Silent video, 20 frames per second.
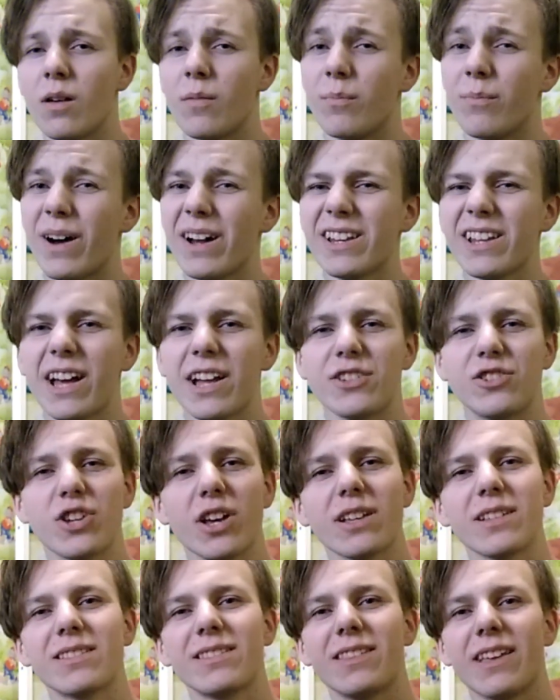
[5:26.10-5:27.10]
But I
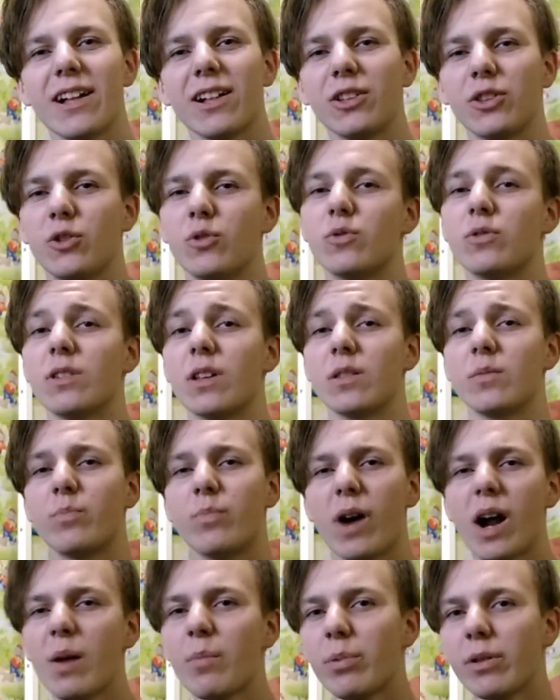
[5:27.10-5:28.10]
just tell you that
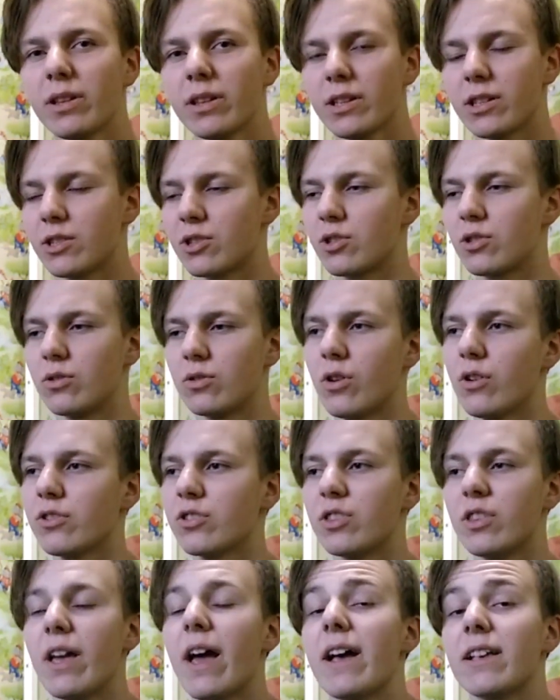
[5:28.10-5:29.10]
barbell it's
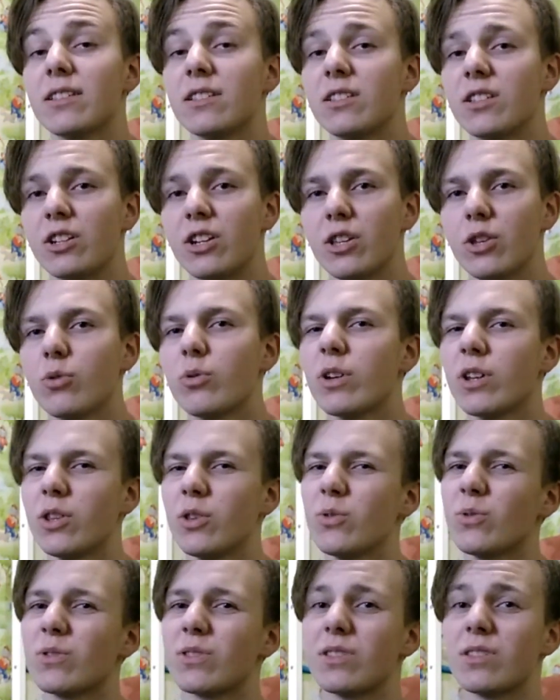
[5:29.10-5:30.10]
not necessary, you can
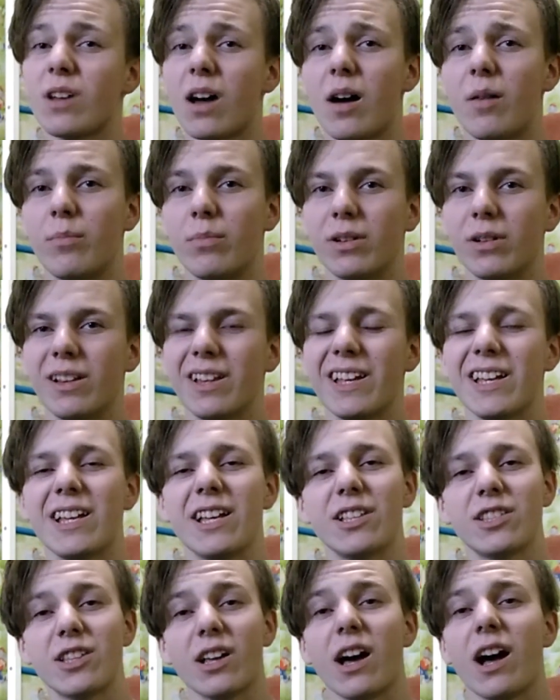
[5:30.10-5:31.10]
use dumbbell,
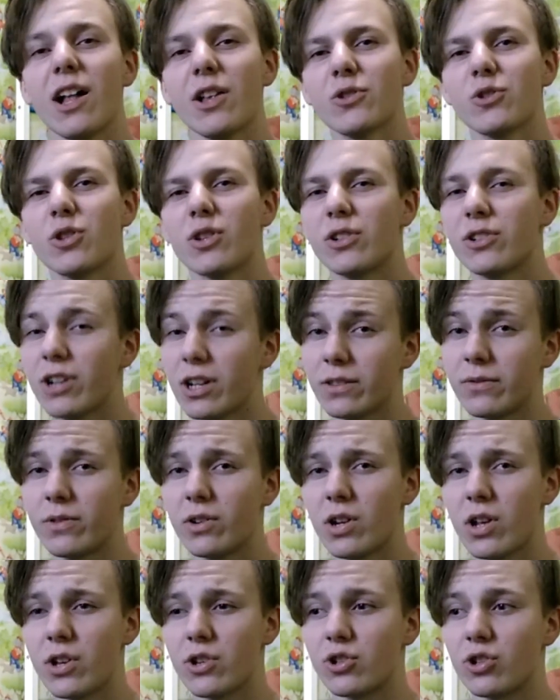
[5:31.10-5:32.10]
it's also a great
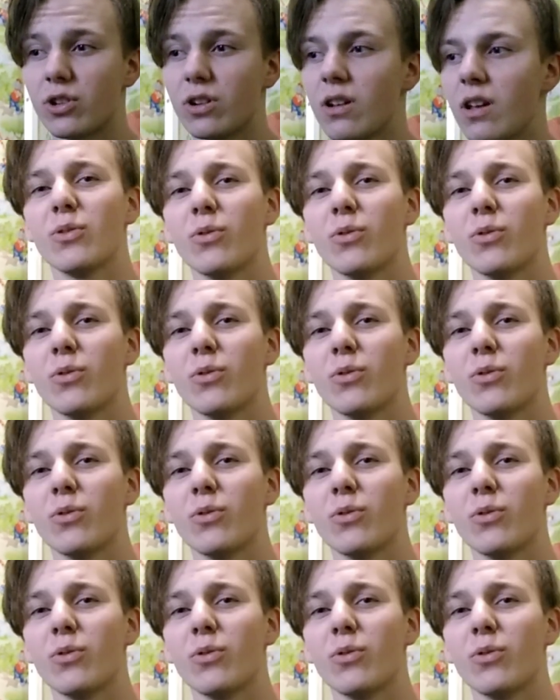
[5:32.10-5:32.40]
variation.